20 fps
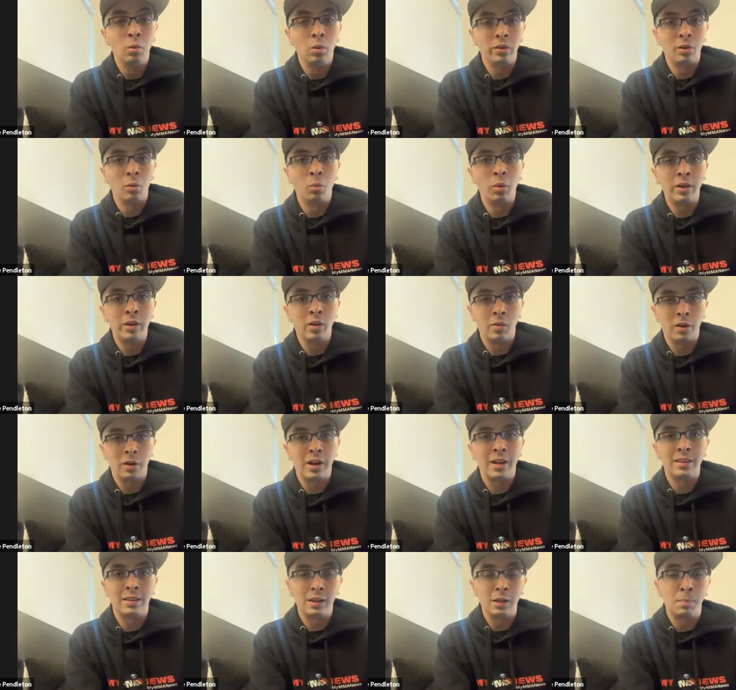with a win over
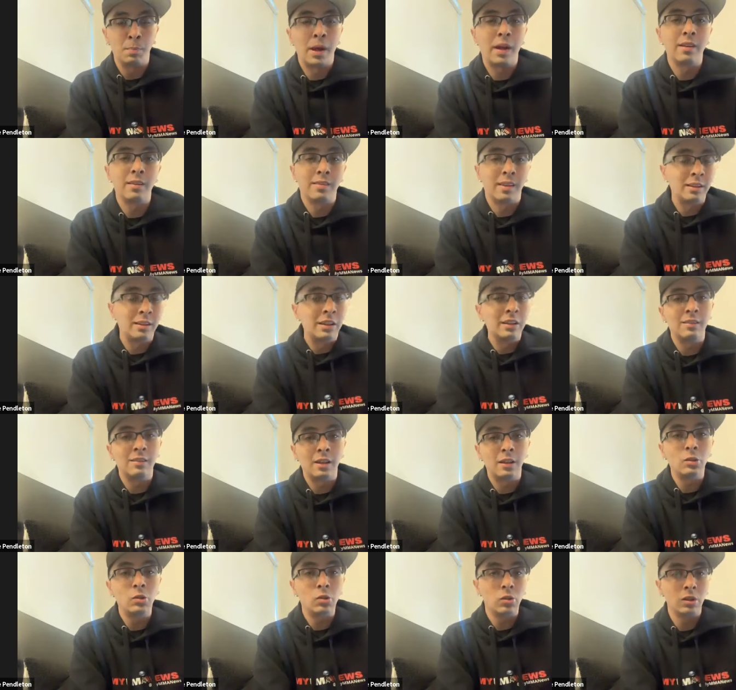Anthony Pettis and
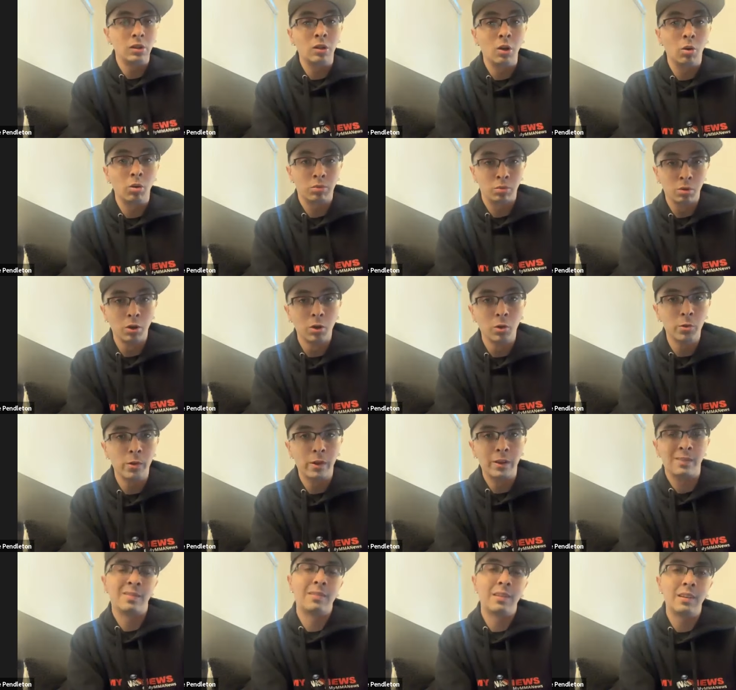continuing to go through
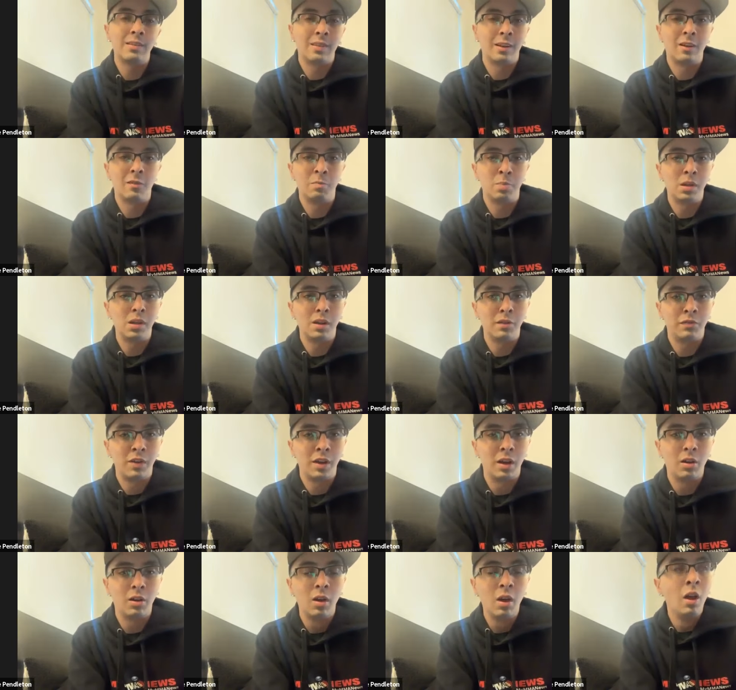this season of
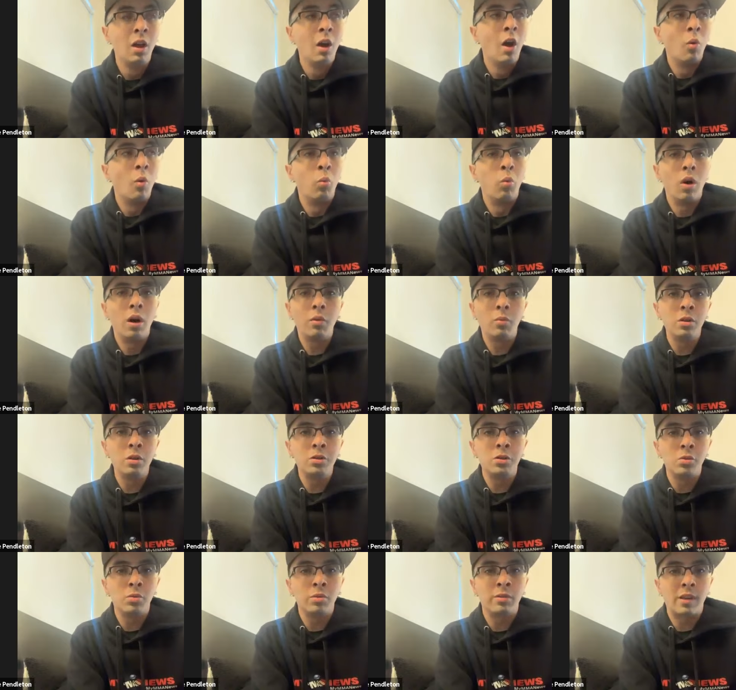PFL. What
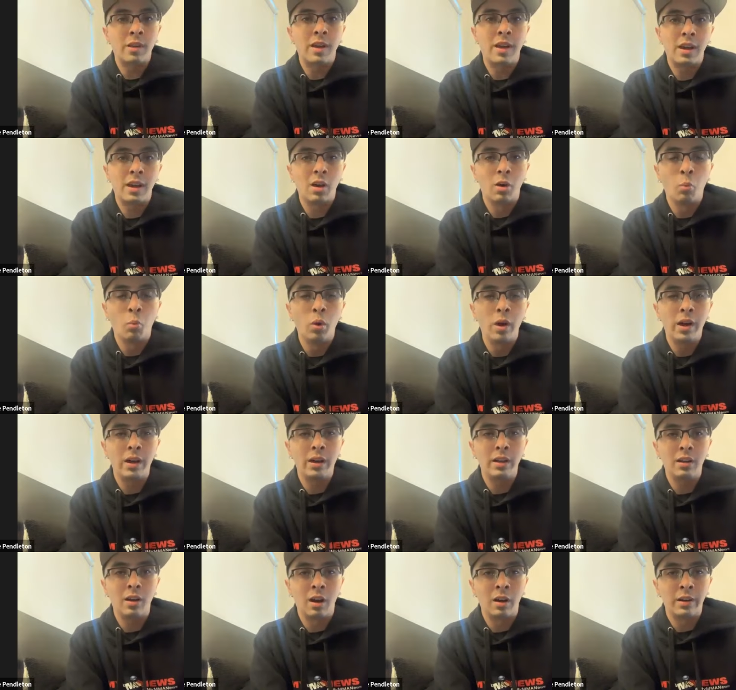would you say a
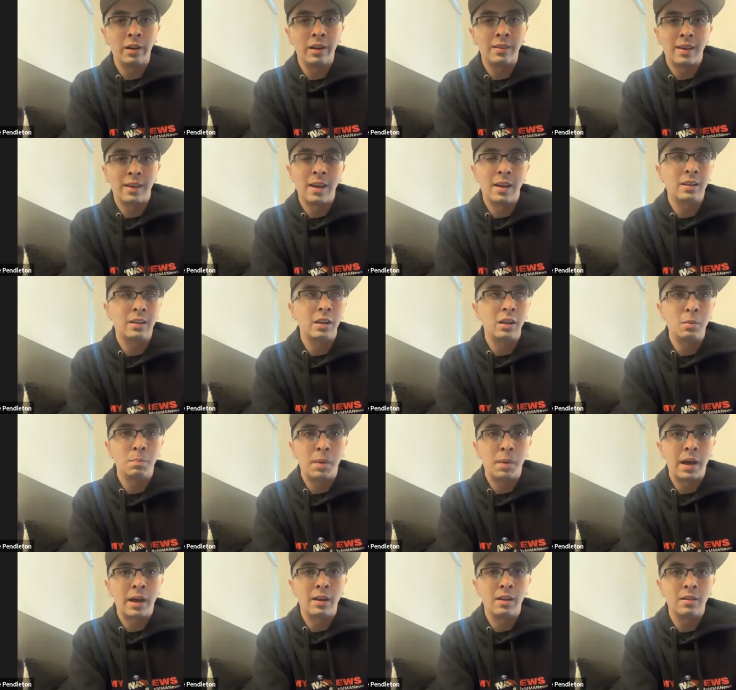win against Anthony
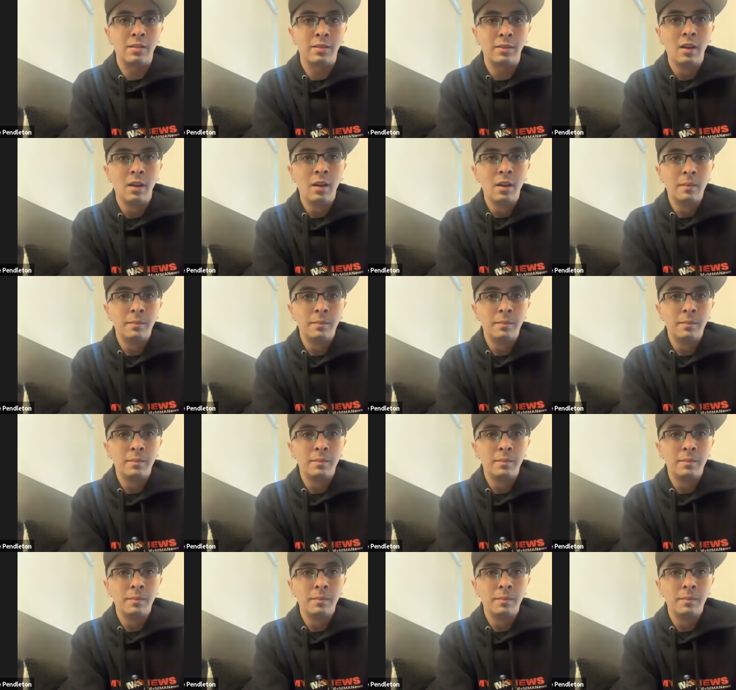Pettis